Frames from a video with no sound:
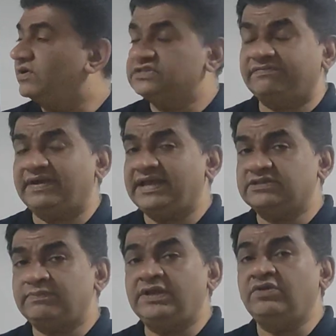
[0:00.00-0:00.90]
Because if I
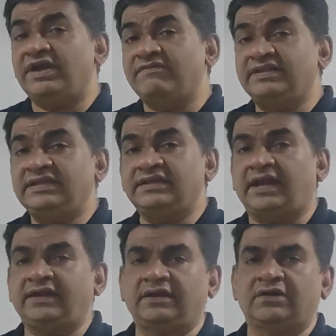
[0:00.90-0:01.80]
explain you everything
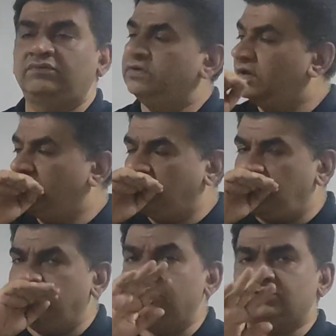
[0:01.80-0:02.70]
right now,
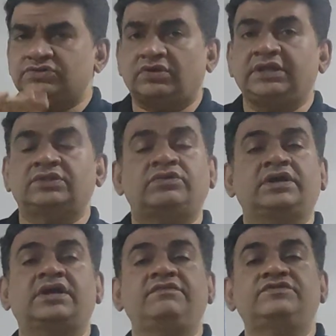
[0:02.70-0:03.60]
sorry,
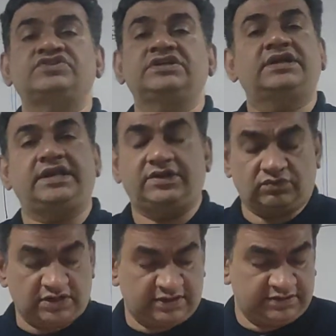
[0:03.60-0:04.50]
thoda confusion create
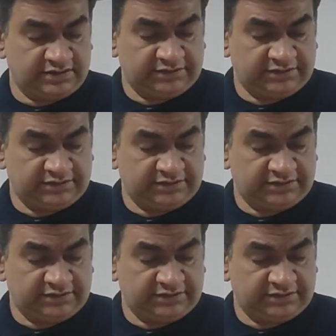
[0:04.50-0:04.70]
hoga.